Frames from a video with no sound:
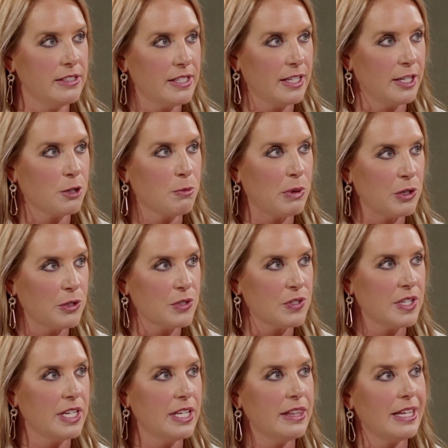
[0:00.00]
authentic
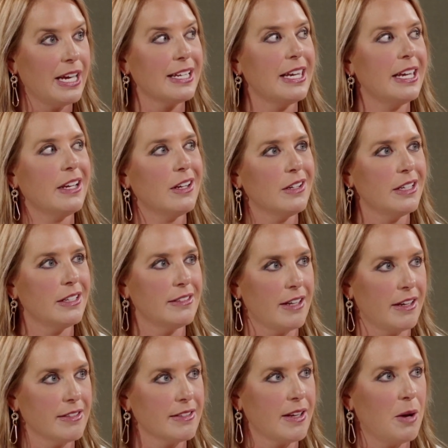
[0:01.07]
person, that caring
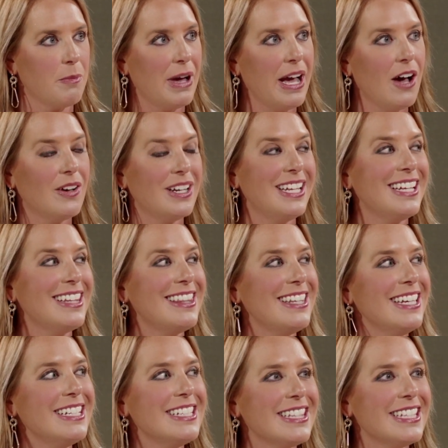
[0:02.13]
does come out. And at
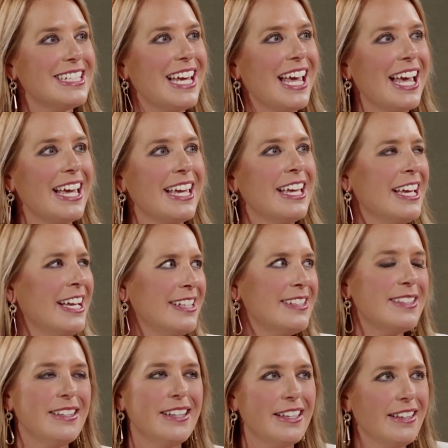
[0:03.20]
the end of the day,
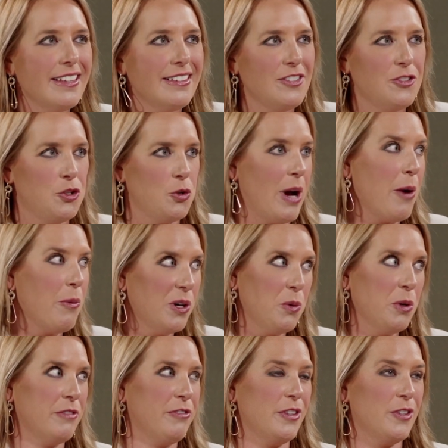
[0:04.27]
do I
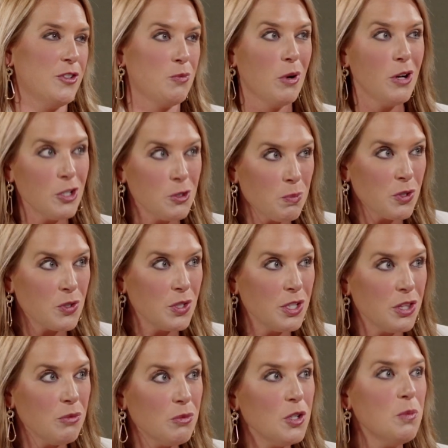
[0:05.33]
want to work for the smartest
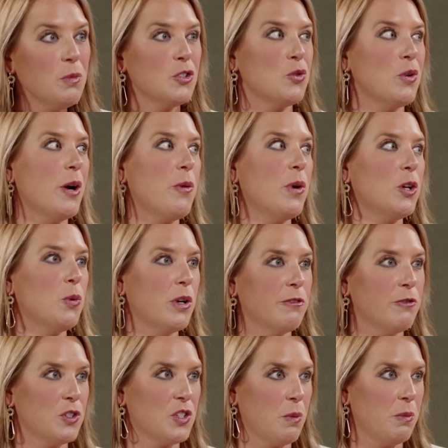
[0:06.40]
person in the room, or do I want to
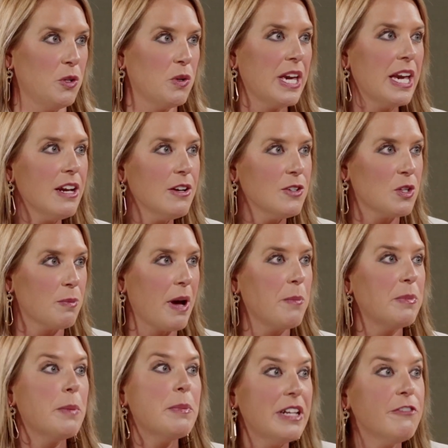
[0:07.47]
work for someone who cares
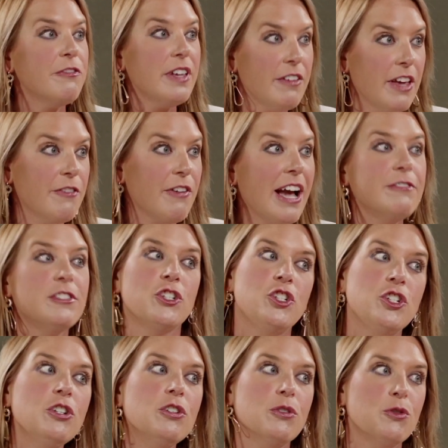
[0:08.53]
about me? I mean, if I have
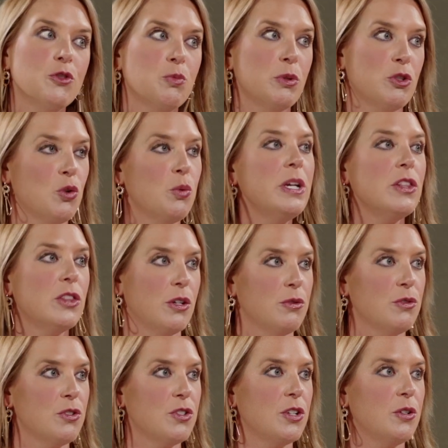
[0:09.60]
to choose between
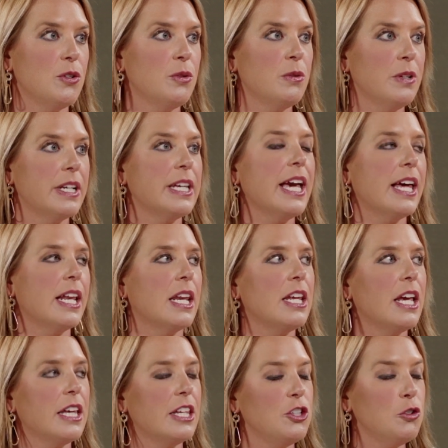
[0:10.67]
those two,
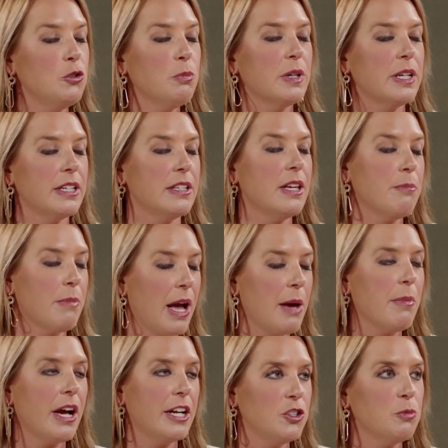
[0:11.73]
again, in
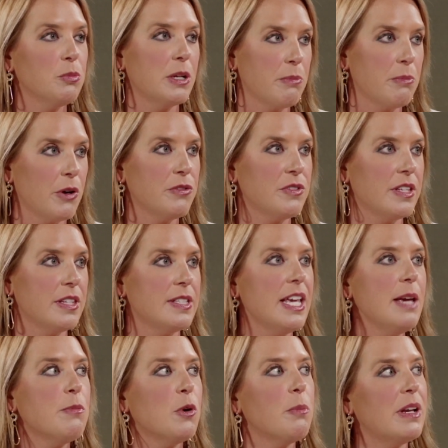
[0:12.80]
my mind, you bring both to the
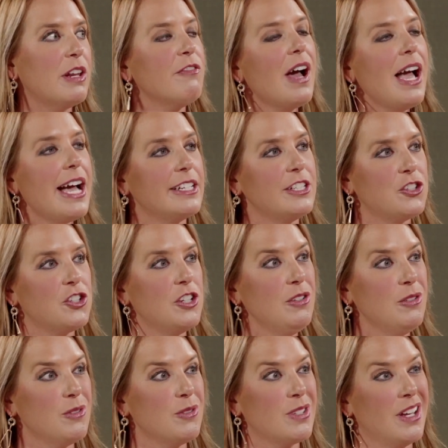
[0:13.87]
table. But if I had to
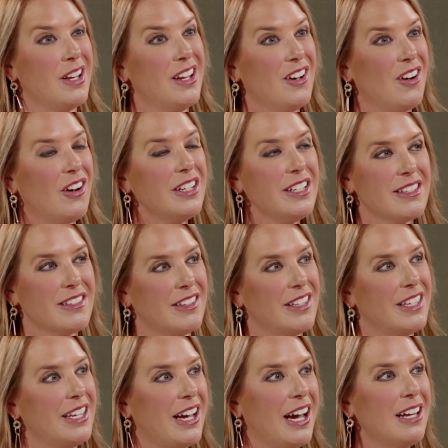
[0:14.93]
choose,
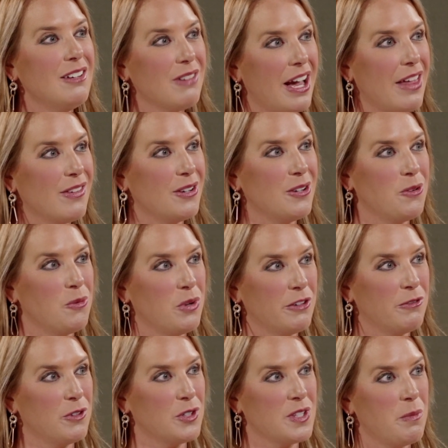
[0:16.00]
honestly, I'd rather
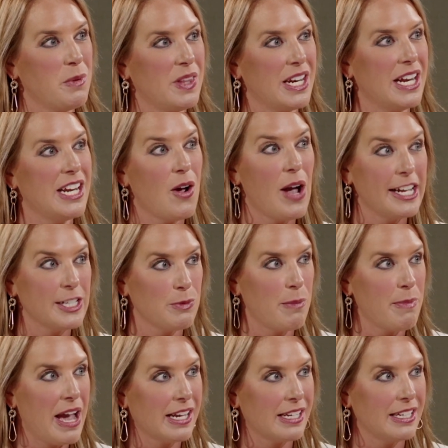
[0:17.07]
work for someone that I know has
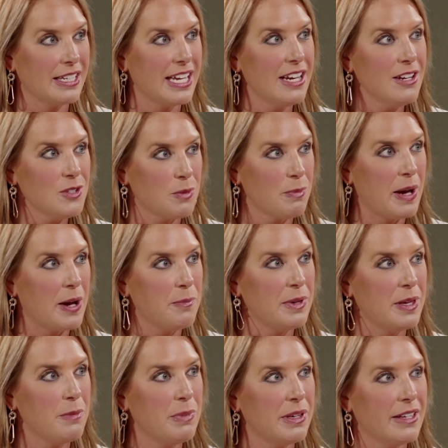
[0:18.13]
my back and cares
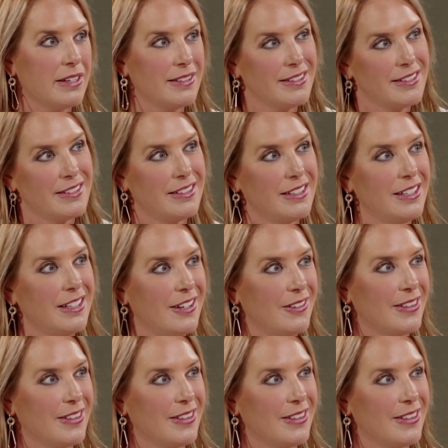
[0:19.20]
about me. Because,